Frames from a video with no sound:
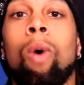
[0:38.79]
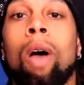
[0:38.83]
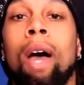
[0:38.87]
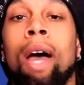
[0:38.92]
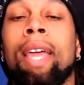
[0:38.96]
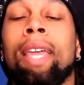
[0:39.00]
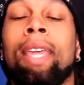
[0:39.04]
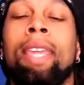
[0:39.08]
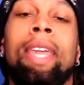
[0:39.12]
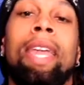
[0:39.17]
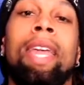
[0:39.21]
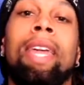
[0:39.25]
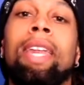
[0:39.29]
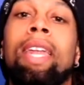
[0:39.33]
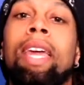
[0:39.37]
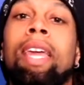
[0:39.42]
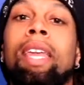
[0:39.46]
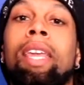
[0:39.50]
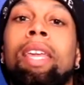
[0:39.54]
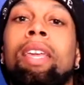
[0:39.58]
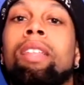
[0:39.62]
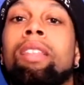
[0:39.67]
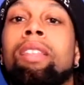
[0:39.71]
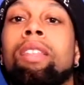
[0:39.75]
Why can't
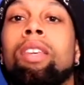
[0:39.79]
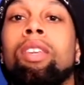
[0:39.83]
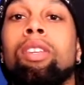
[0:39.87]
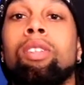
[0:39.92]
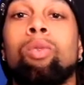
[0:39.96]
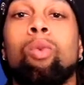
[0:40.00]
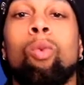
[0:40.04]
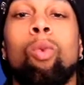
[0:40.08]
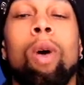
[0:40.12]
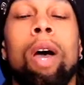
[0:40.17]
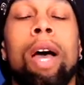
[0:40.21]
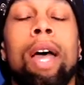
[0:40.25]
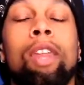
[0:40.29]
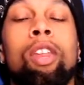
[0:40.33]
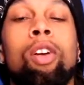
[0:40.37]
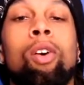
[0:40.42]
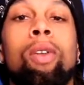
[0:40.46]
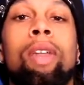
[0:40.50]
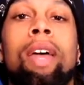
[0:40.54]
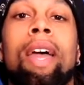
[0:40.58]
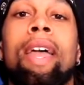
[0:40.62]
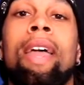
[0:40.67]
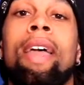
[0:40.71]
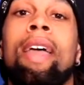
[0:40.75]
I get this? Why
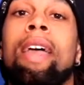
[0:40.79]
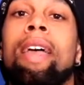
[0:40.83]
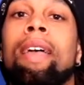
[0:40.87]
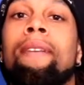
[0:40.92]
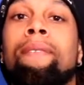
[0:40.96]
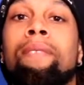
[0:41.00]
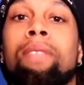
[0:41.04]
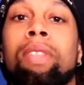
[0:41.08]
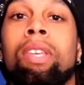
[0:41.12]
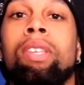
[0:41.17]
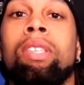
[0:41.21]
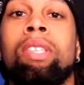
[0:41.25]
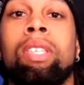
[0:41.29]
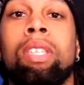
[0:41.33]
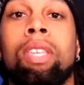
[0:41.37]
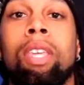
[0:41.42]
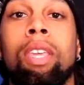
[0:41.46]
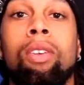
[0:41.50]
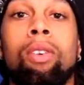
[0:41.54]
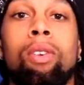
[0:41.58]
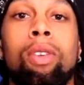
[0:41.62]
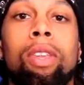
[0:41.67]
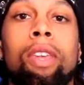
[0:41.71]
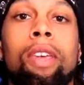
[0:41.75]
don't I have this
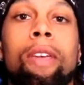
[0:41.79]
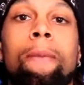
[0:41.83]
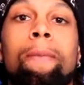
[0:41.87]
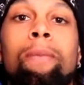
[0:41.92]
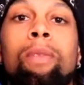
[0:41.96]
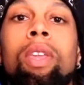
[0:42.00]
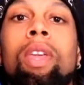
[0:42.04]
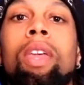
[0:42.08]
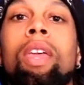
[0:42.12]
skill yet?